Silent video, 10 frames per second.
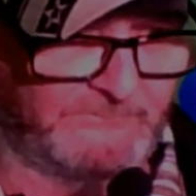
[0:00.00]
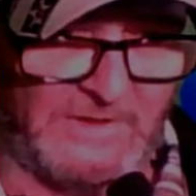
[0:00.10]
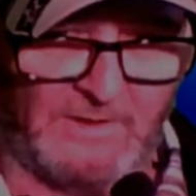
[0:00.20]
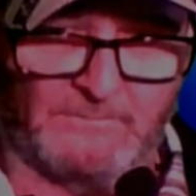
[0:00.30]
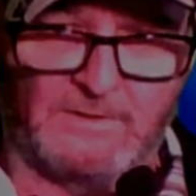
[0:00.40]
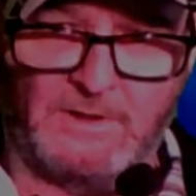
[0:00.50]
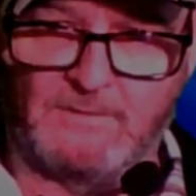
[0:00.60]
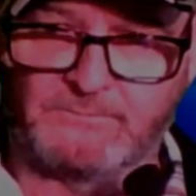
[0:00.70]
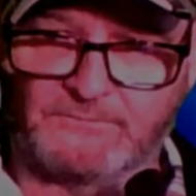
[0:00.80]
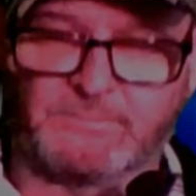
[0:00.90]

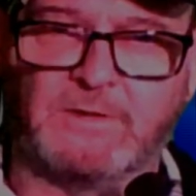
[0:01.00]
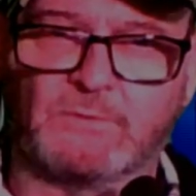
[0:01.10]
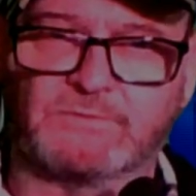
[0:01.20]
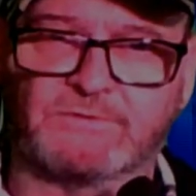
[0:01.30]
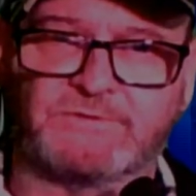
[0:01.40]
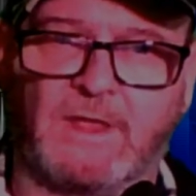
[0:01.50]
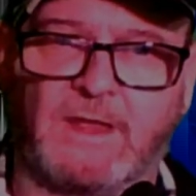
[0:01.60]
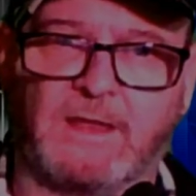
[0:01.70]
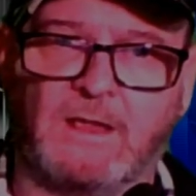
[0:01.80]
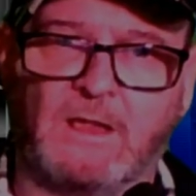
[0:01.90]
for people to
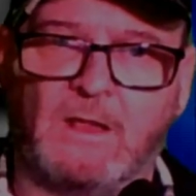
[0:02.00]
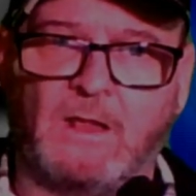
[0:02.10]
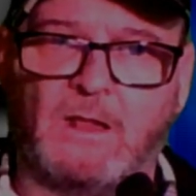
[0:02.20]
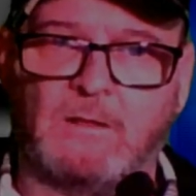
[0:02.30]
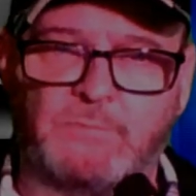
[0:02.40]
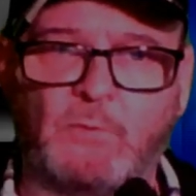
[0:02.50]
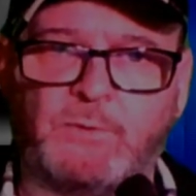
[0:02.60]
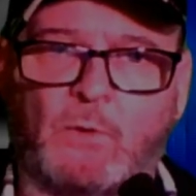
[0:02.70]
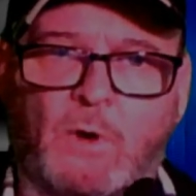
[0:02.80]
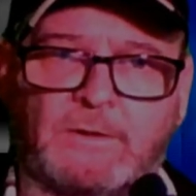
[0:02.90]
say,
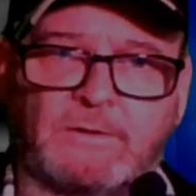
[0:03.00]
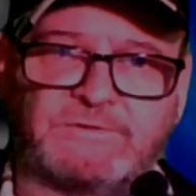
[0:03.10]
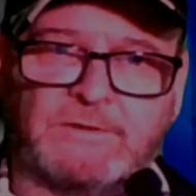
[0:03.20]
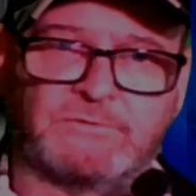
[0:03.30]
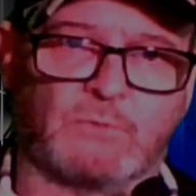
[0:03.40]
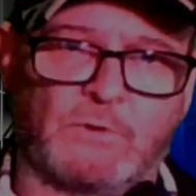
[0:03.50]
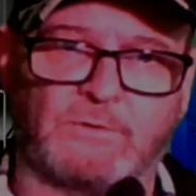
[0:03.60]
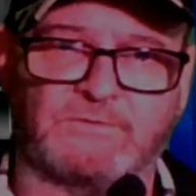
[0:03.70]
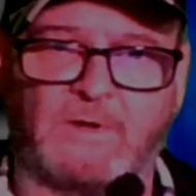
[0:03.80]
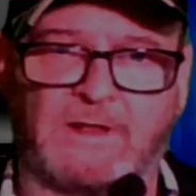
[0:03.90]
poo-poo on us injured
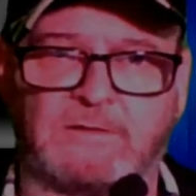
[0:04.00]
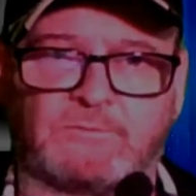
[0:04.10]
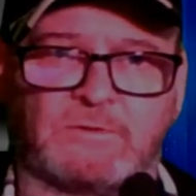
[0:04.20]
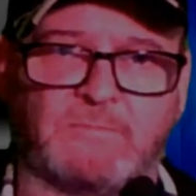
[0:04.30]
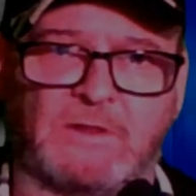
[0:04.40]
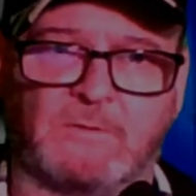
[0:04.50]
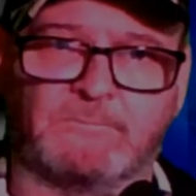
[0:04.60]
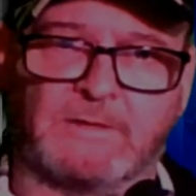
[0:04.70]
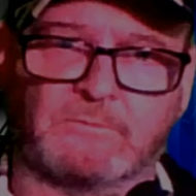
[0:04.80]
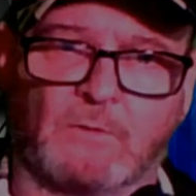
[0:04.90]
workers fighting for the minimum
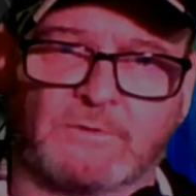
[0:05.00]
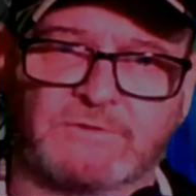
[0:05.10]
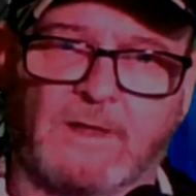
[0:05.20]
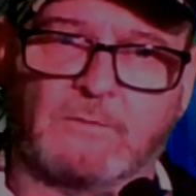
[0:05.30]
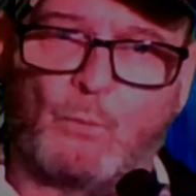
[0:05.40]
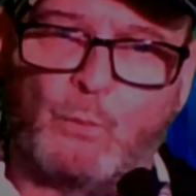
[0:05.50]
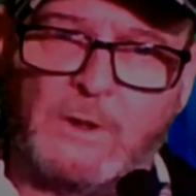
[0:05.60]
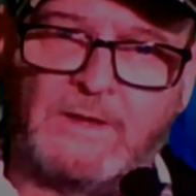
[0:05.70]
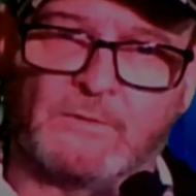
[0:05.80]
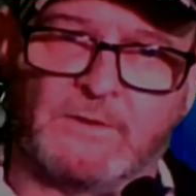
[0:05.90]
federal oversight.
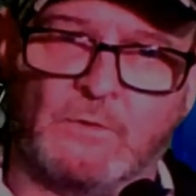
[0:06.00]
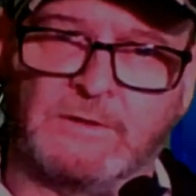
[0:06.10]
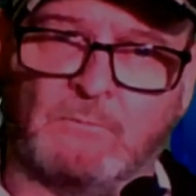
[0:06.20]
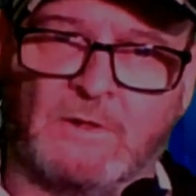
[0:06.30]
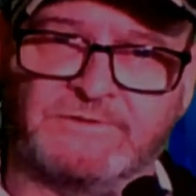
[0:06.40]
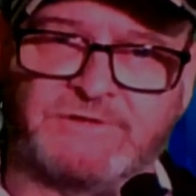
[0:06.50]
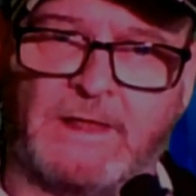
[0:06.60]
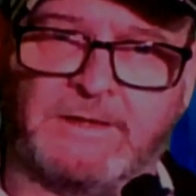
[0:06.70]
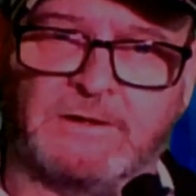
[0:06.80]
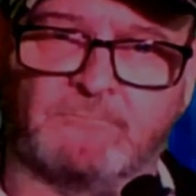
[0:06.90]
We are the only ones
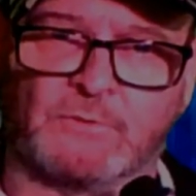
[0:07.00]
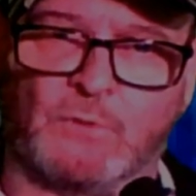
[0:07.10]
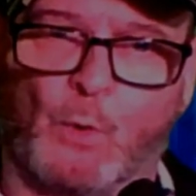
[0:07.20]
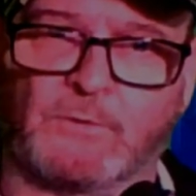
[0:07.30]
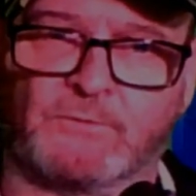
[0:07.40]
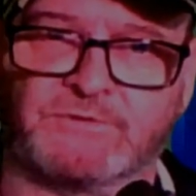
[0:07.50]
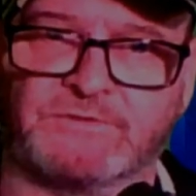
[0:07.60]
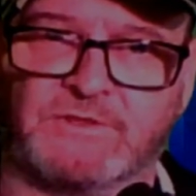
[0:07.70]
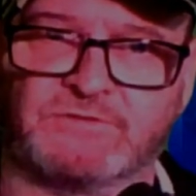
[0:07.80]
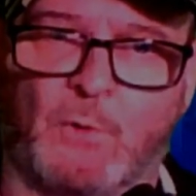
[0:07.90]
standing up for the workers
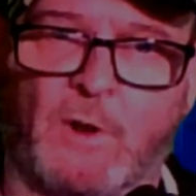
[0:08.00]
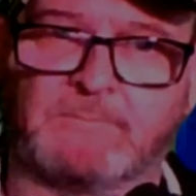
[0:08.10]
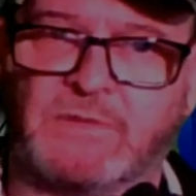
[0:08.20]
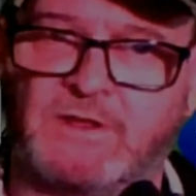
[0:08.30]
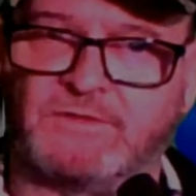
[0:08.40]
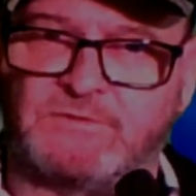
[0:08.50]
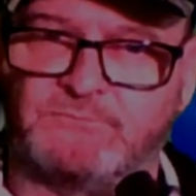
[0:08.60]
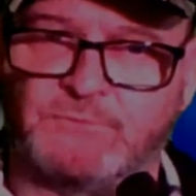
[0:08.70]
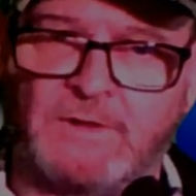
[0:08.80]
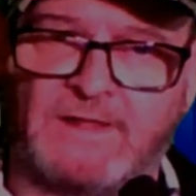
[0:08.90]
at this point, because
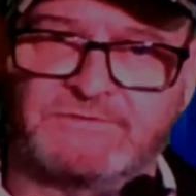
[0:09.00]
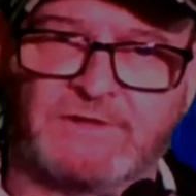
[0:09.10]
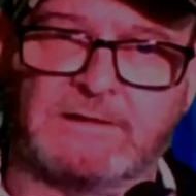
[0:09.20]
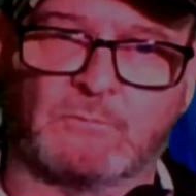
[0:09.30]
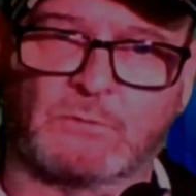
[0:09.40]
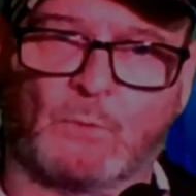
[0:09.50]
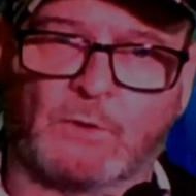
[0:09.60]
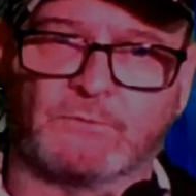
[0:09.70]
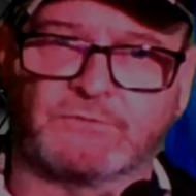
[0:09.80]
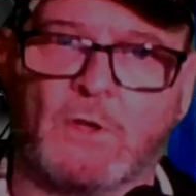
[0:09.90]
if you're not siding with
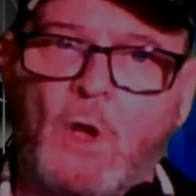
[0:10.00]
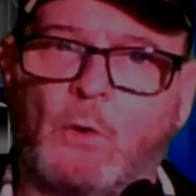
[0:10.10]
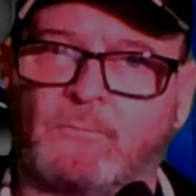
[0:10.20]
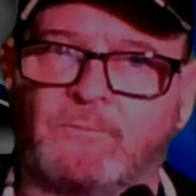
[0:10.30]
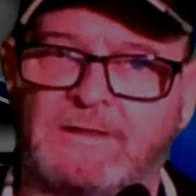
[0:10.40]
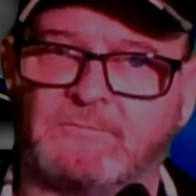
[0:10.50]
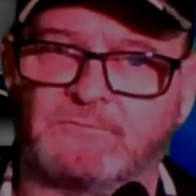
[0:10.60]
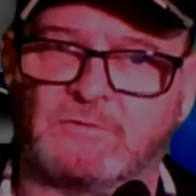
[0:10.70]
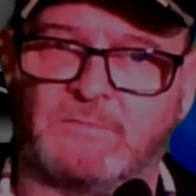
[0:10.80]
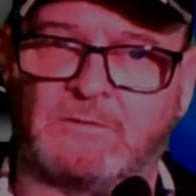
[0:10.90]
workers who are fighting
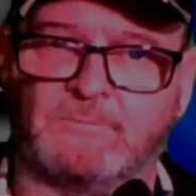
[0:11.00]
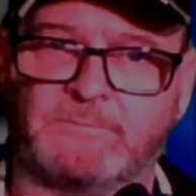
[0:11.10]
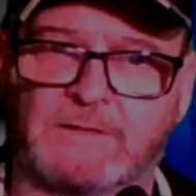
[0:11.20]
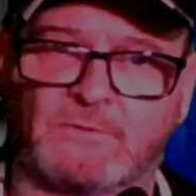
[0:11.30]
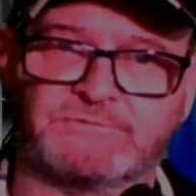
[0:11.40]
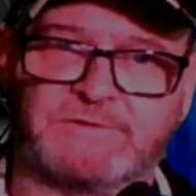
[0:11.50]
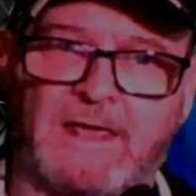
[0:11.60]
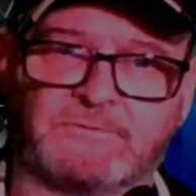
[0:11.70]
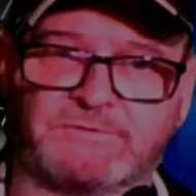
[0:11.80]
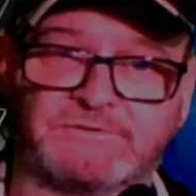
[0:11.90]
for the minimum federal
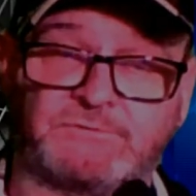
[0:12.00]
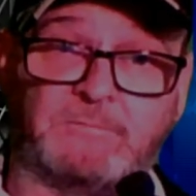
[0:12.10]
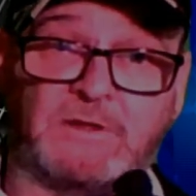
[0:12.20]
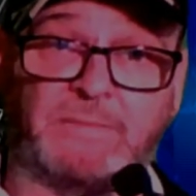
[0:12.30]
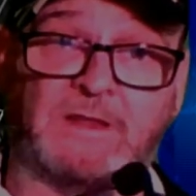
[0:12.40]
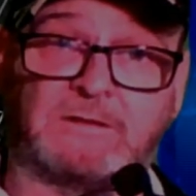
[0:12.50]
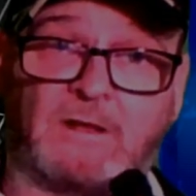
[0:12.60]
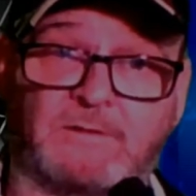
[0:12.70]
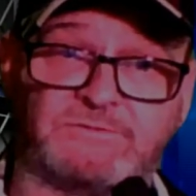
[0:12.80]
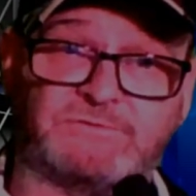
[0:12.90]
standards and screaming that big
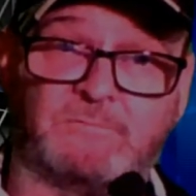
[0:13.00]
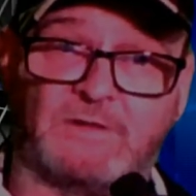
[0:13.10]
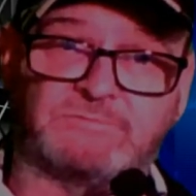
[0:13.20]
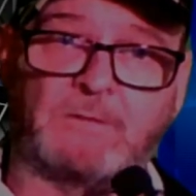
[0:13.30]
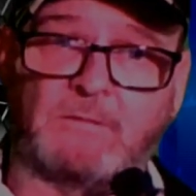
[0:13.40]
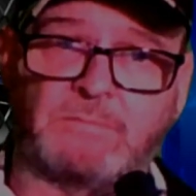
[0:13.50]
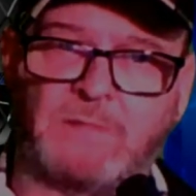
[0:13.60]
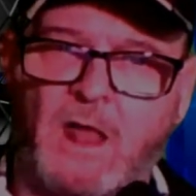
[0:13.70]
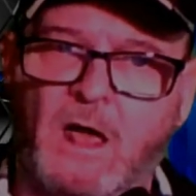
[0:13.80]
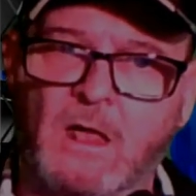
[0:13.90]
government's too much, blah, blah, blah,
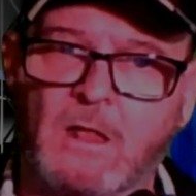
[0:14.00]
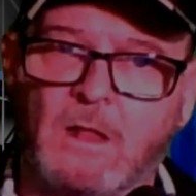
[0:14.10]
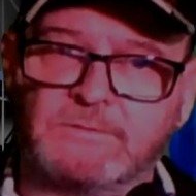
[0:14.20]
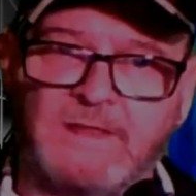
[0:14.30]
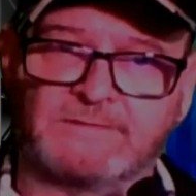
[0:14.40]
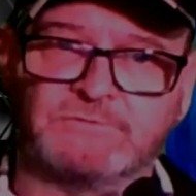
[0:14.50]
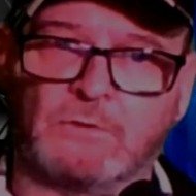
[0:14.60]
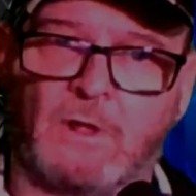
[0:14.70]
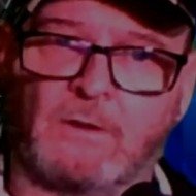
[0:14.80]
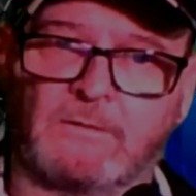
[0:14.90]
blah, that's no
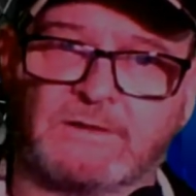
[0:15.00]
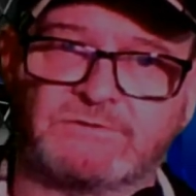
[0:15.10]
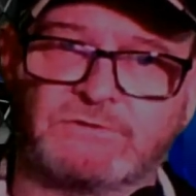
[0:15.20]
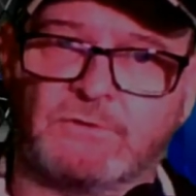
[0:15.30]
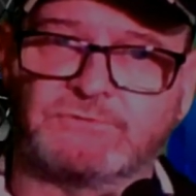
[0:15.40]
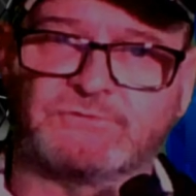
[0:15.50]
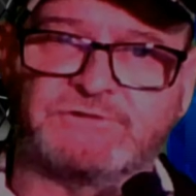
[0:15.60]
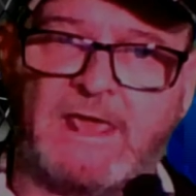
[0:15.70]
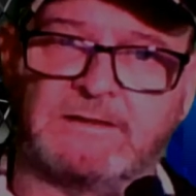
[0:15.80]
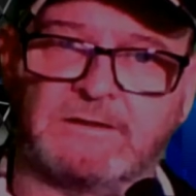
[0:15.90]
longer an excuse. You're
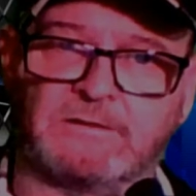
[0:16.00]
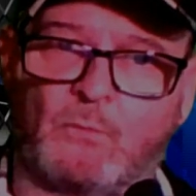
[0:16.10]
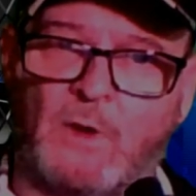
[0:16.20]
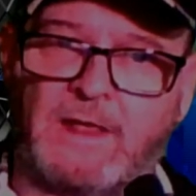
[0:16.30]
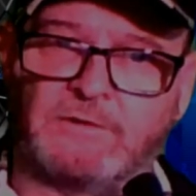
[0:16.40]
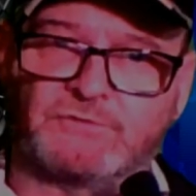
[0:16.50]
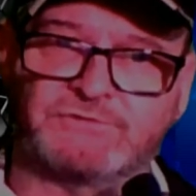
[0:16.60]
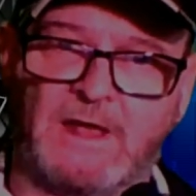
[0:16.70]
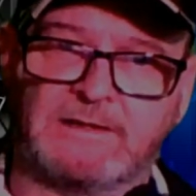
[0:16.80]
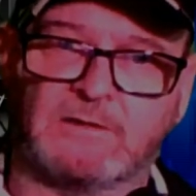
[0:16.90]
standing in the way and you're
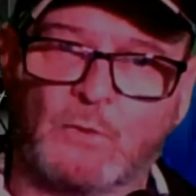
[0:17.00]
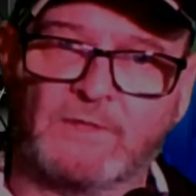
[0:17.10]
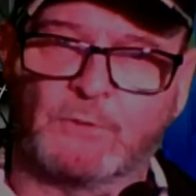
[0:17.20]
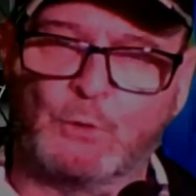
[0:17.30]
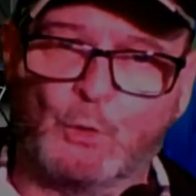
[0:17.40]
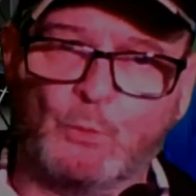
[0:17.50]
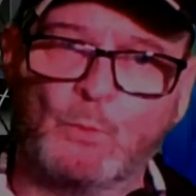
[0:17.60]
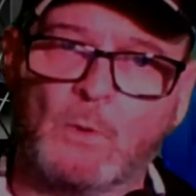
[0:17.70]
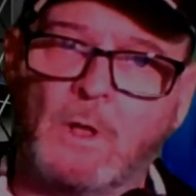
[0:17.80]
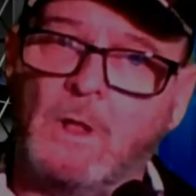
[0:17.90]
siding with who?
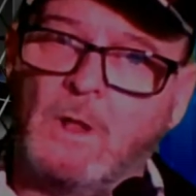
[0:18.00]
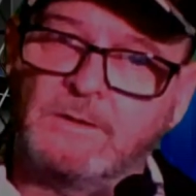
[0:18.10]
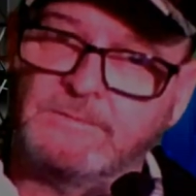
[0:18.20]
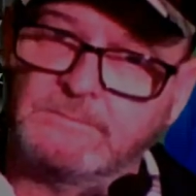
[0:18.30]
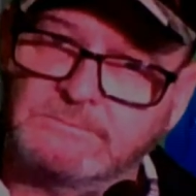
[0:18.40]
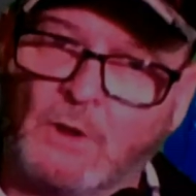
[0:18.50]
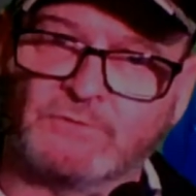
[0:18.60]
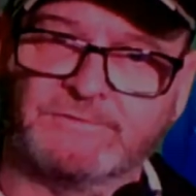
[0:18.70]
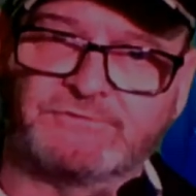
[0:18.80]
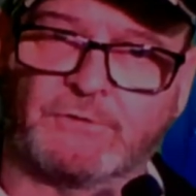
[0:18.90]

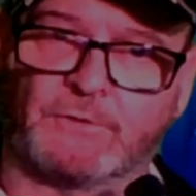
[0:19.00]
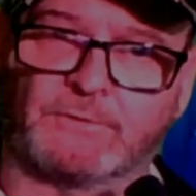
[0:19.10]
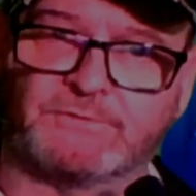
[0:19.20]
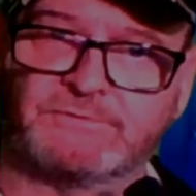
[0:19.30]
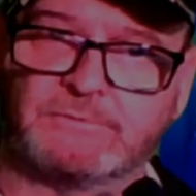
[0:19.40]
Those insurers.